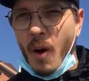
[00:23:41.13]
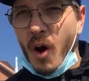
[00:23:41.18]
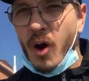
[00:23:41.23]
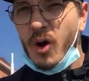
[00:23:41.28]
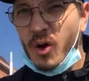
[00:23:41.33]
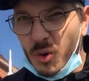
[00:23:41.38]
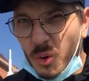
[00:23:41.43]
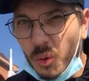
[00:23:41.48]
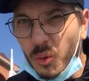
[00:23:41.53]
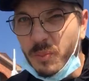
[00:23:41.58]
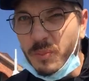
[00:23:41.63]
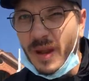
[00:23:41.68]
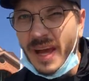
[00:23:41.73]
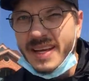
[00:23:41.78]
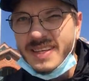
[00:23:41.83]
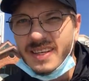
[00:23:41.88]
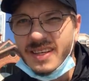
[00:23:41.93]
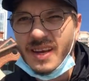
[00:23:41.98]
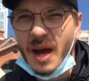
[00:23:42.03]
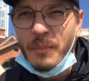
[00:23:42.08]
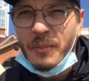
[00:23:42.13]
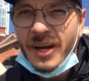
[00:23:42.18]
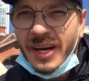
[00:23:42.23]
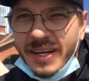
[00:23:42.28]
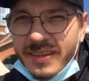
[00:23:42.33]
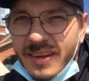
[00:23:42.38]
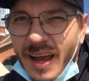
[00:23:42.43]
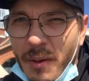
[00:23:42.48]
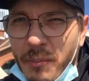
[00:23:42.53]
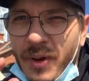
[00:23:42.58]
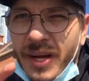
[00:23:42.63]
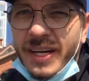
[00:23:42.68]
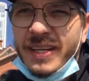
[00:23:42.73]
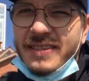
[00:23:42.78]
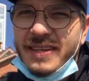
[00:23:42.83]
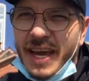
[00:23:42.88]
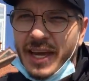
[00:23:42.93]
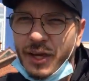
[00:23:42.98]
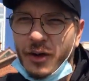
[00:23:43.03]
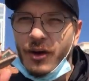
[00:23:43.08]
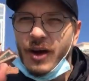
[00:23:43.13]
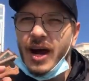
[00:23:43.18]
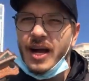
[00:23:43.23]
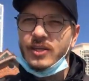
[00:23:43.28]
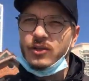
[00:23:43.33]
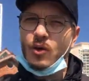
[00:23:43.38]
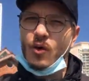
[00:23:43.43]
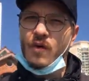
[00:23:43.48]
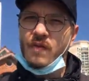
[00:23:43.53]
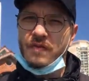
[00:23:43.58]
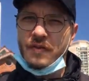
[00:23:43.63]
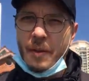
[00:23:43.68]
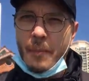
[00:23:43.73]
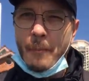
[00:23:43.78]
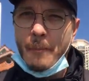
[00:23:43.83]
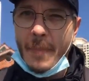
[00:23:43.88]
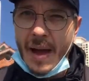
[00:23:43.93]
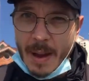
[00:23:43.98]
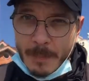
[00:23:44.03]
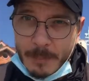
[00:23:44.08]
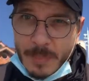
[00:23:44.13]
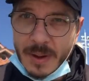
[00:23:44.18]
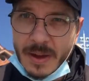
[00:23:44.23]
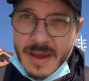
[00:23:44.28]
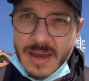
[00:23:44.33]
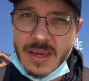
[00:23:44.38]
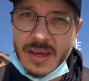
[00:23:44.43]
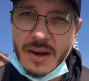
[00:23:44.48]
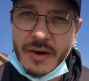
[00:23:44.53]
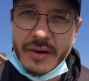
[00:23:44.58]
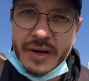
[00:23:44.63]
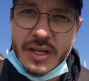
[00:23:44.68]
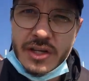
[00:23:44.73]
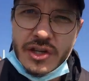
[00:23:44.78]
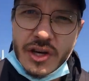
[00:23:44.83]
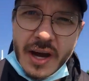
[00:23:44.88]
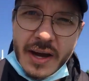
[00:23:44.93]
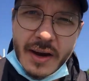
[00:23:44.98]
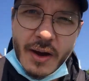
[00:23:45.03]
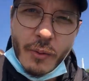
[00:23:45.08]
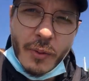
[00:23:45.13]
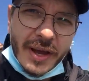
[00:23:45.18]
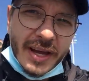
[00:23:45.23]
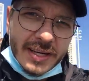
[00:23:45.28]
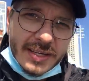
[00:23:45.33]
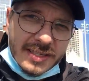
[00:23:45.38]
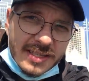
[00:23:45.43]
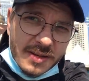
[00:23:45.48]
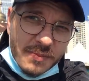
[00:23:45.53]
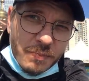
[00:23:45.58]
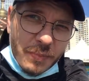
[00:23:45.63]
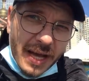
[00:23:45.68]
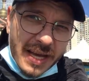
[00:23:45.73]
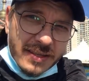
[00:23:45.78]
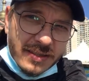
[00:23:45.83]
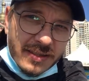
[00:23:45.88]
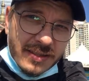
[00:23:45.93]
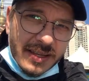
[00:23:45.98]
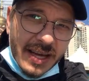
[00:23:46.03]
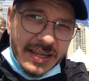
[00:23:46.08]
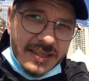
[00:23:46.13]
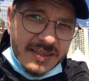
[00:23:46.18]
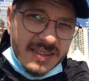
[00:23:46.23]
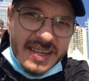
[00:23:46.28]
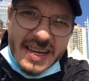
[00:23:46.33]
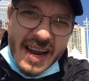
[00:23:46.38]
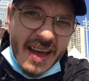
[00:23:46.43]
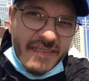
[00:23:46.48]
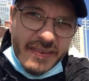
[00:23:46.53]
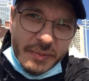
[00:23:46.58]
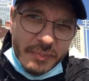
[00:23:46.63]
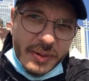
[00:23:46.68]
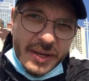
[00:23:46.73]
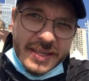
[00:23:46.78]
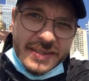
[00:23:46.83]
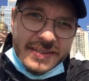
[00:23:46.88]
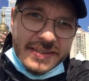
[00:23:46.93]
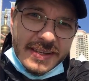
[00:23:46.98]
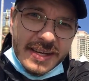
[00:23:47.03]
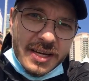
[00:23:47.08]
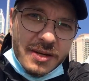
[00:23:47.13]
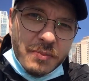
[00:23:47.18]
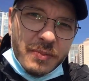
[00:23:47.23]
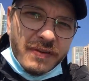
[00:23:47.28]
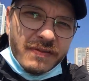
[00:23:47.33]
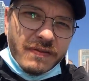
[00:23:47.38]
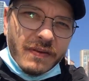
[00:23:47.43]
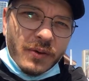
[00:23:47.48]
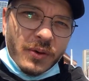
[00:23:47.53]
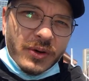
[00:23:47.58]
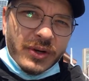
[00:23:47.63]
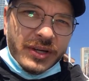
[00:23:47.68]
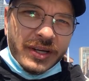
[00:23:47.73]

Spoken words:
cool places. I'm gonna take you guys off the map here in China. We're gonna see places that's never been seen before.